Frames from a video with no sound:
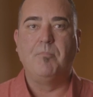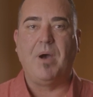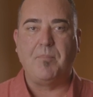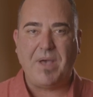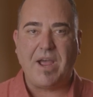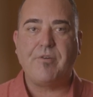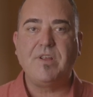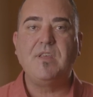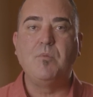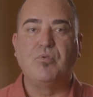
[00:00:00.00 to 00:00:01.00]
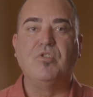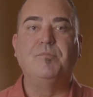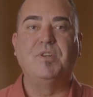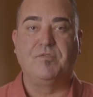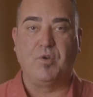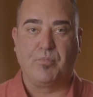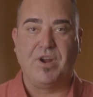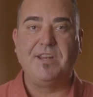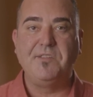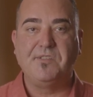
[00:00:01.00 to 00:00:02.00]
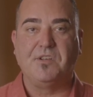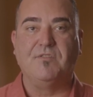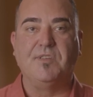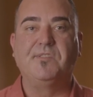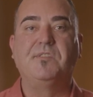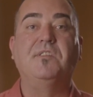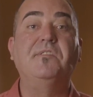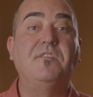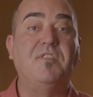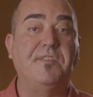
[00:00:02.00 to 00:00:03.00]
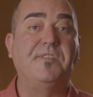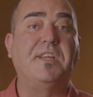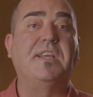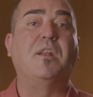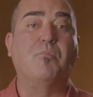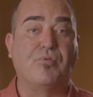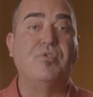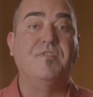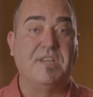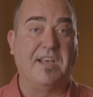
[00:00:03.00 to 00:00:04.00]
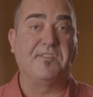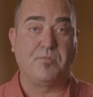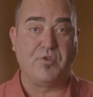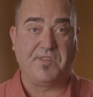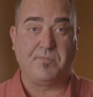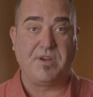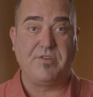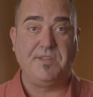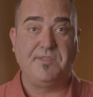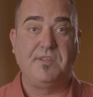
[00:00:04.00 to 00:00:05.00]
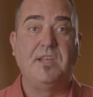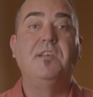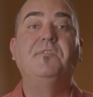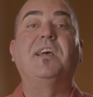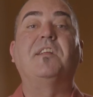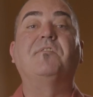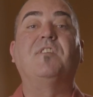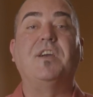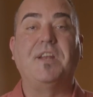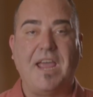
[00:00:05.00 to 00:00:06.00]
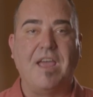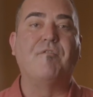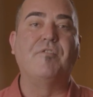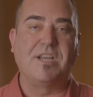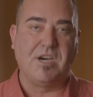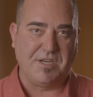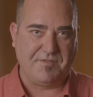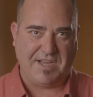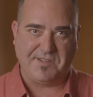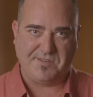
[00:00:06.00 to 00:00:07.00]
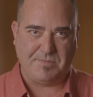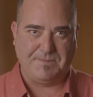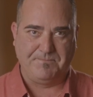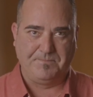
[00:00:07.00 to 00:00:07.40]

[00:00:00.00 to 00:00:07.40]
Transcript: By powering the improvement of your brand and service, this diversity can improve the customer experience, satisfying every kind of customer.